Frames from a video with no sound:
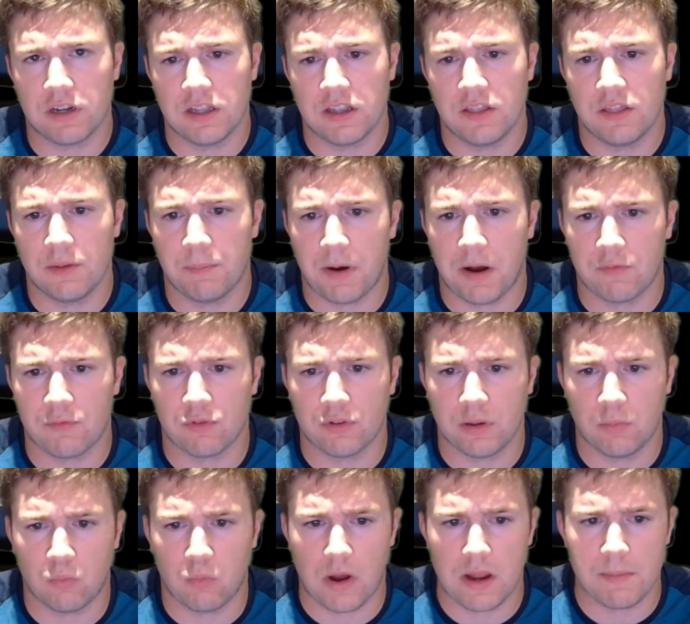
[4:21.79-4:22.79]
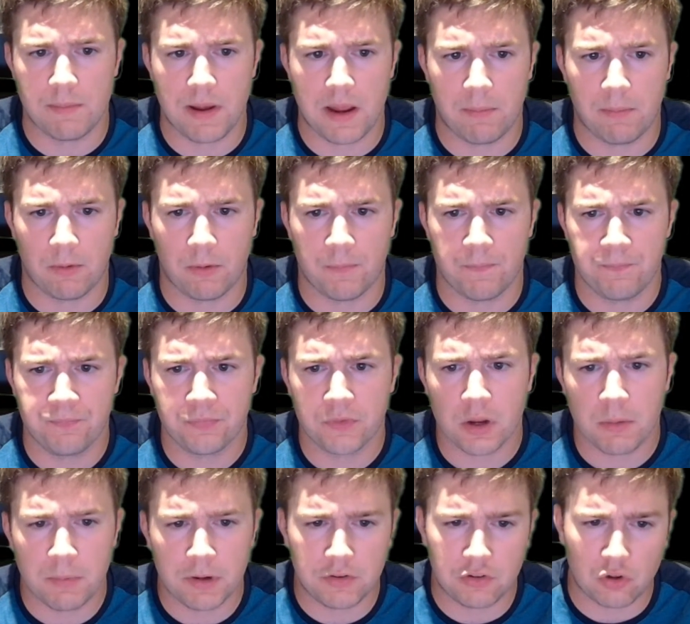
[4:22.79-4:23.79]
in the Pufferlib white paper,
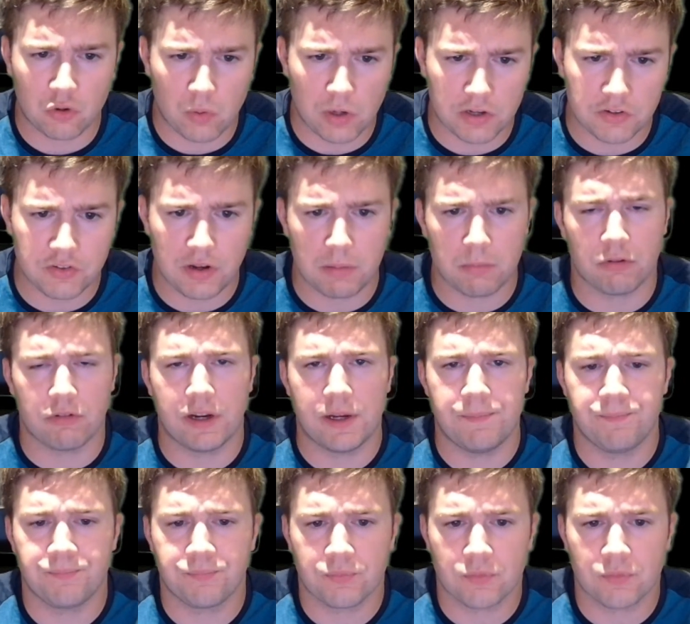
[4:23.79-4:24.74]
but as a quick summary,